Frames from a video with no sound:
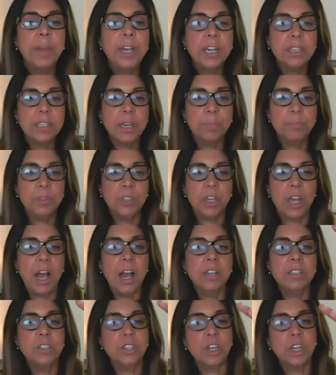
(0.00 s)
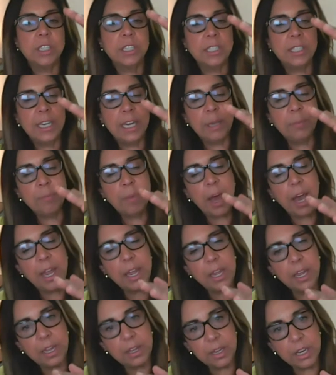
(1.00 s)
because I'm, I'll start seeing
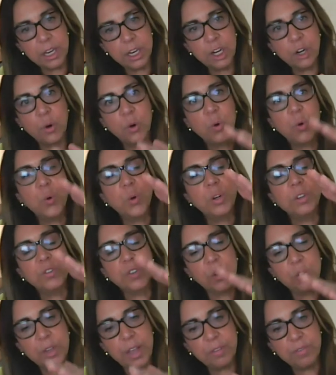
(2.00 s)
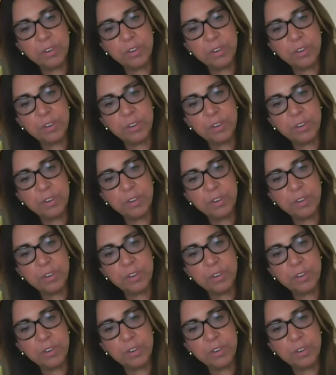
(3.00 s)
my you know cortisol